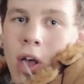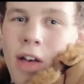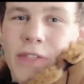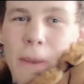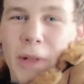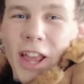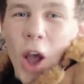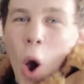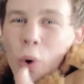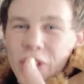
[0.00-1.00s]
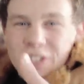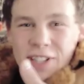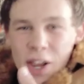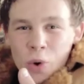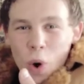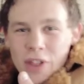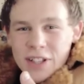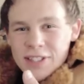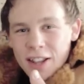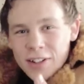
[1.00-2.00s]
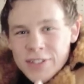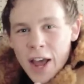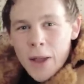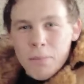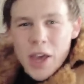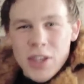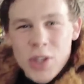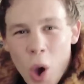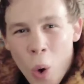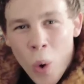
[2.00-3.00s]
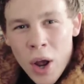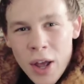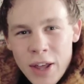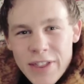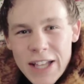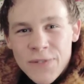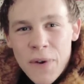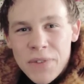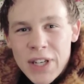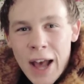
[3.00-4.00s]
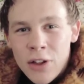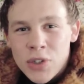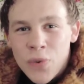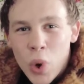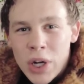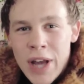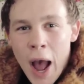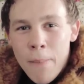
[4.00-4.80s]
sucker. they They be like, oh, that's incorrect, that's hella tight. I'm like, yo, that's $50 for a